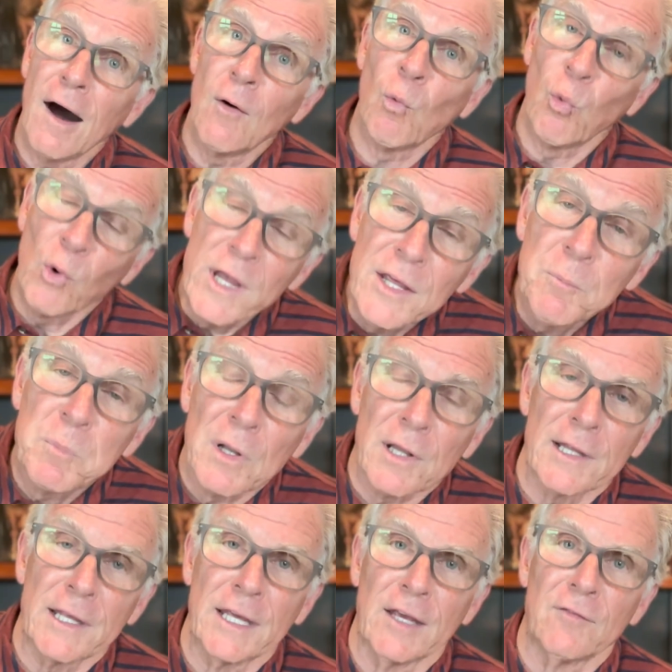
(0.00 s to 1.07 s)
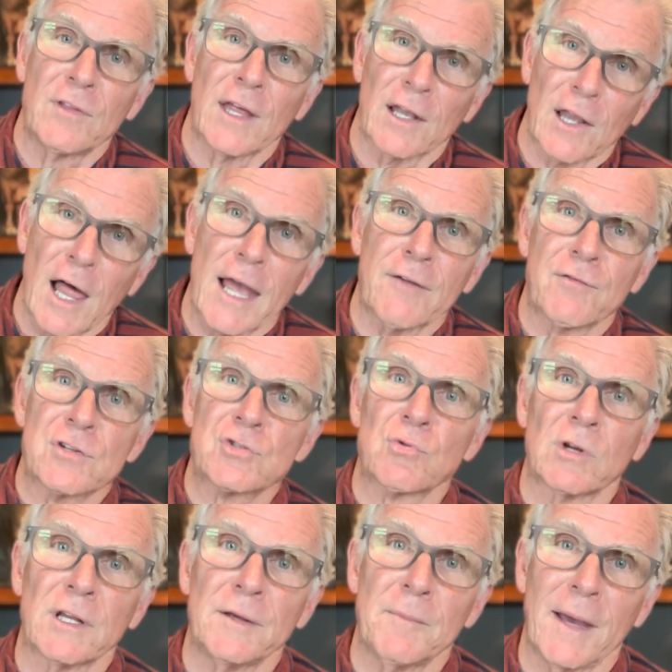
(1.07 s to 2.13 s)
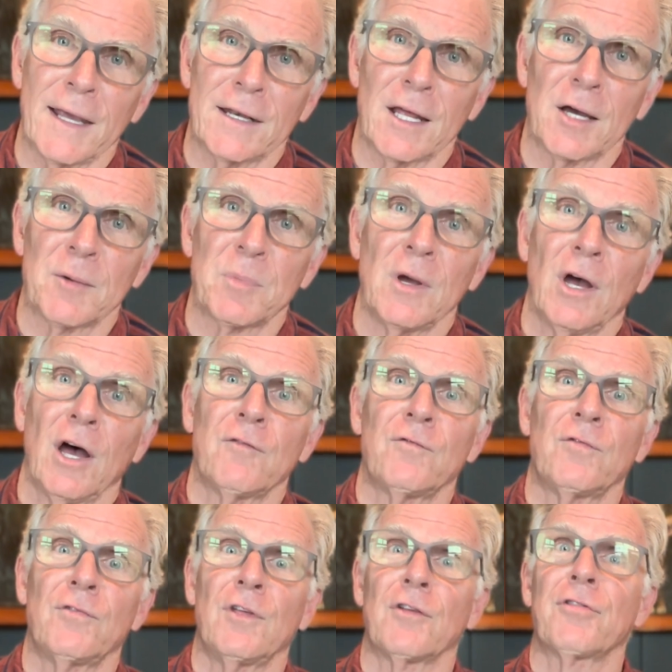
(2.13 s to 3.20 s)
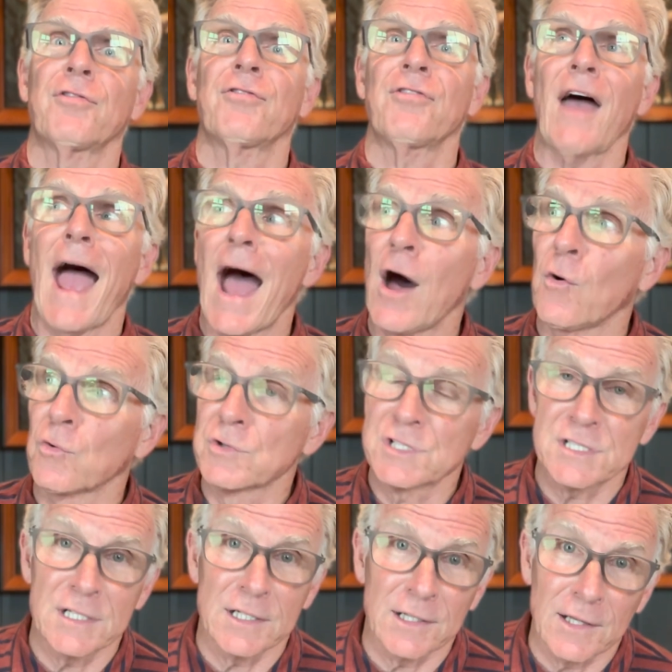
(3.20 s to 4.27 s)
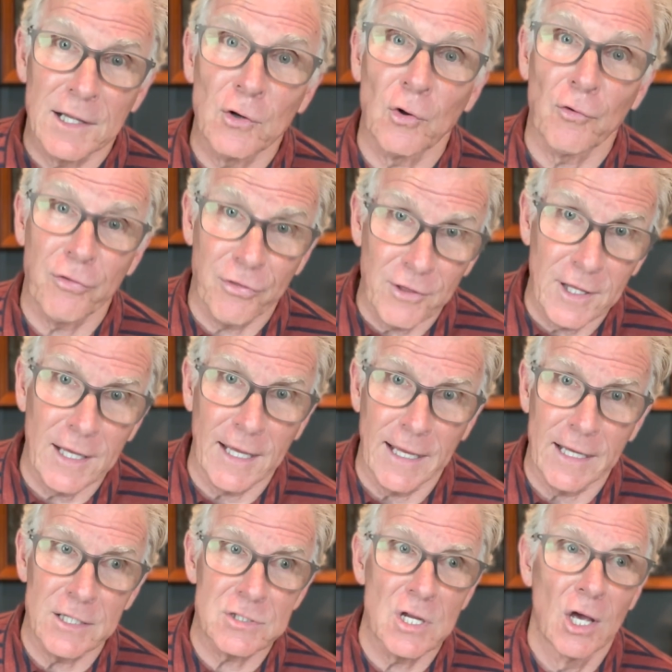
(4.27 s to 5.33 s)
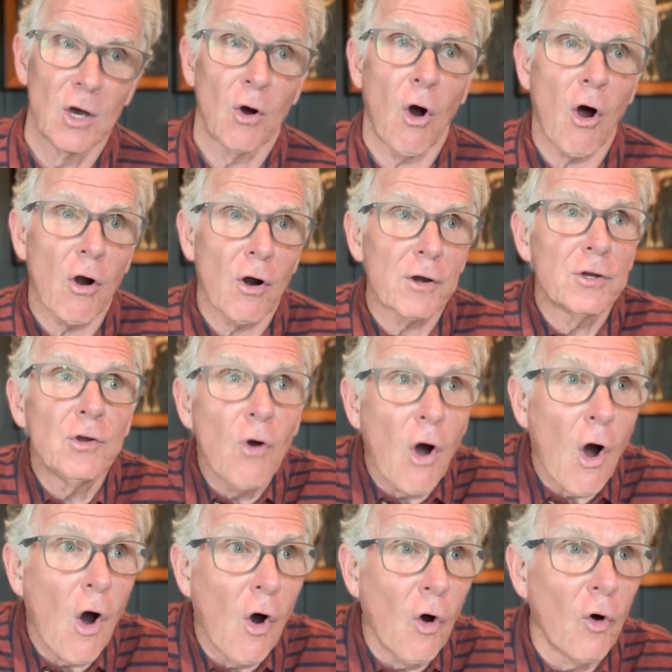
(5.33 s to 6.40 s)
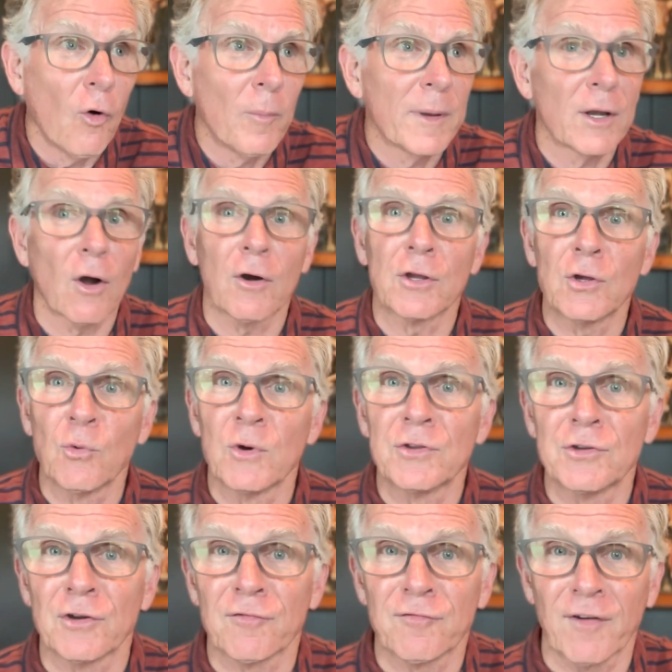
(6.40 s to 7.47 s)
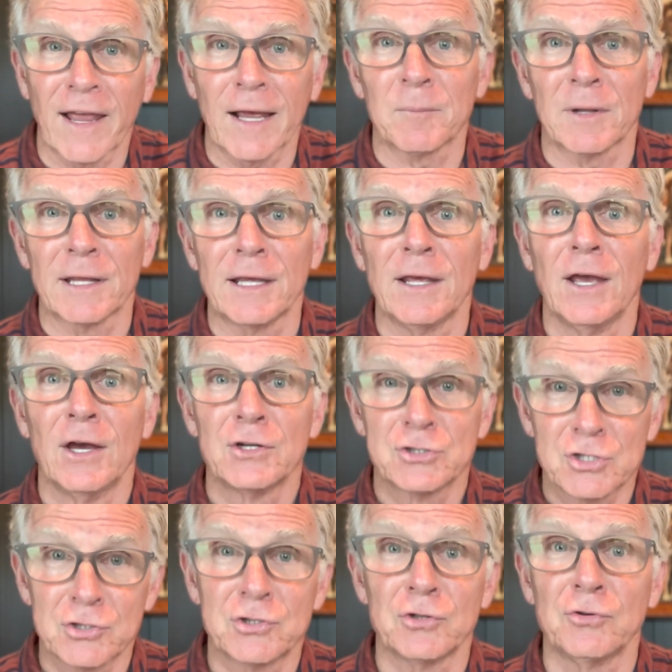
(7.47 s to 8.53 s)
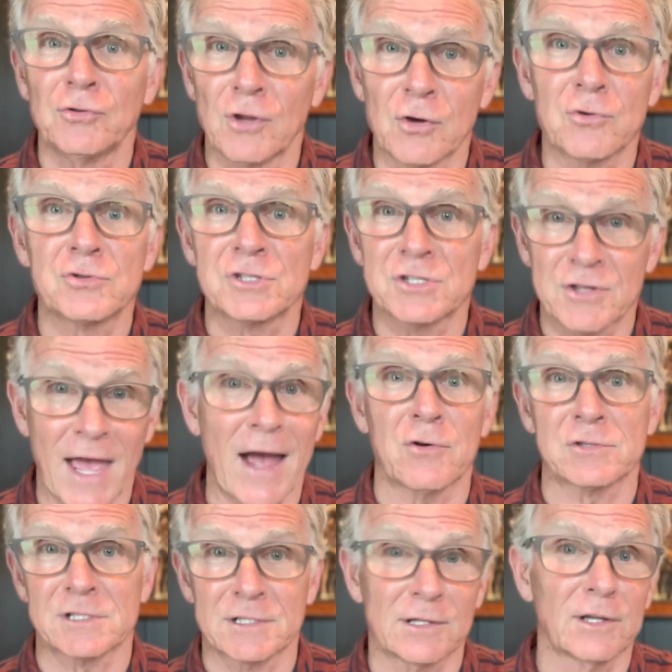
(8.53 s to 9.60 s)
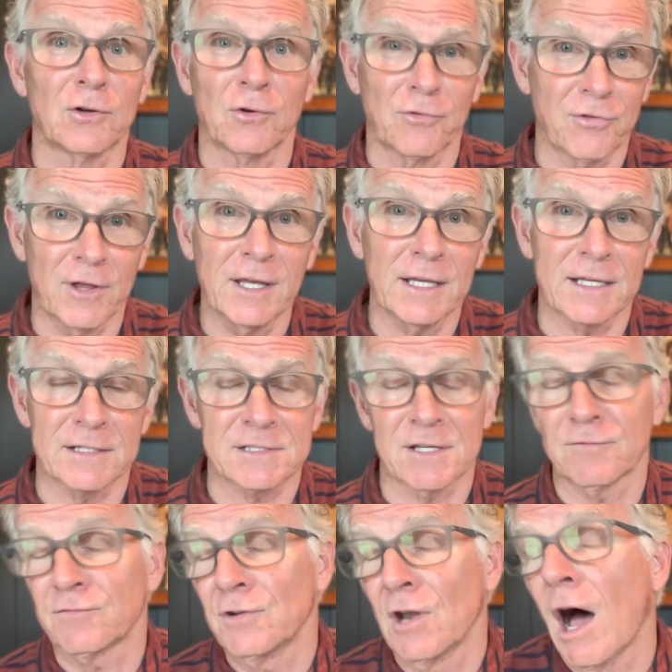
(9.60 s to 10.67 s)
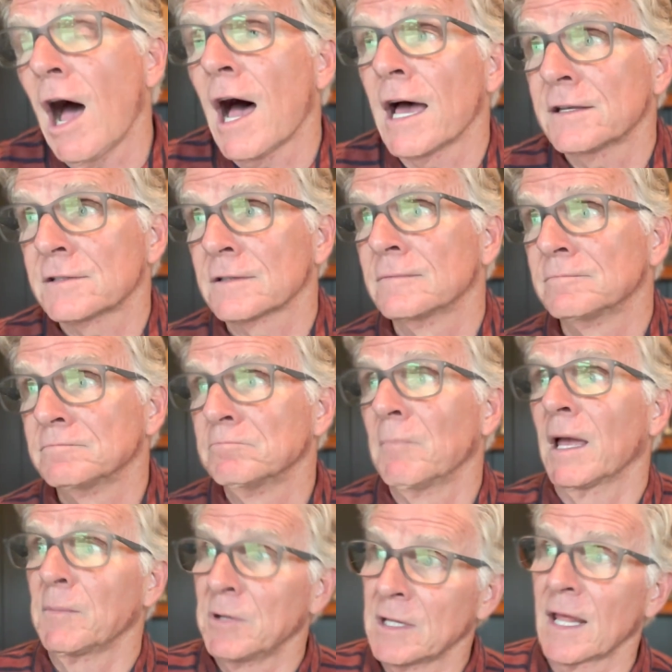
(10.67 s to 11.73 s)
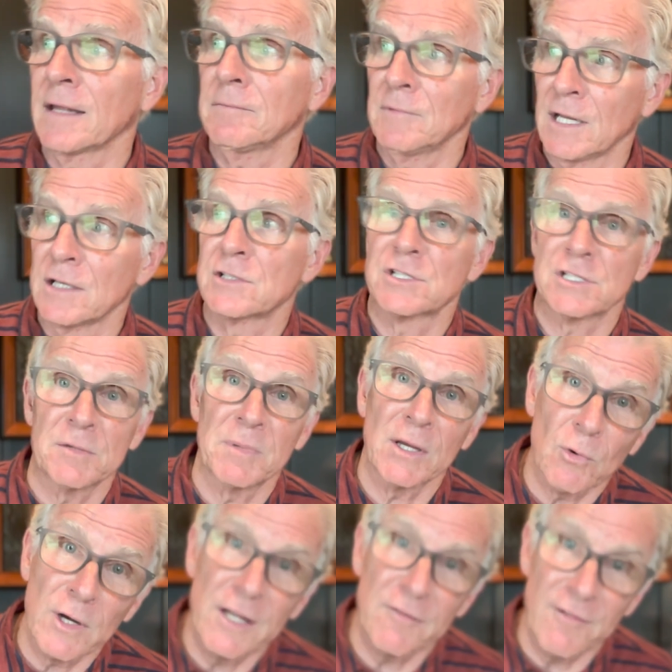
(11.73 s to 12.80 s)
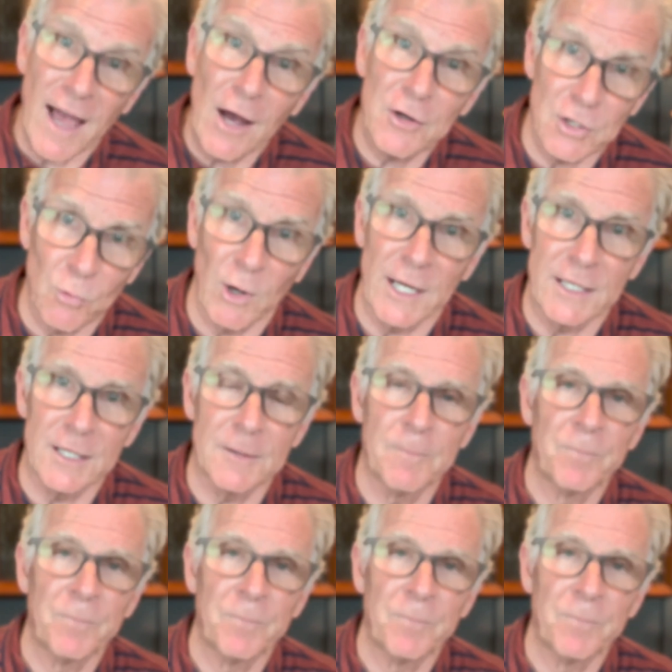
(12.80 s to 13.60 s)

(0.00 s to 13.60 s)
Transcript: We believe that life is really made up of the 1,000 little things. Are you home and are you with your family to do those 1,000 little things? If not, maybe that needs to be reevaluated.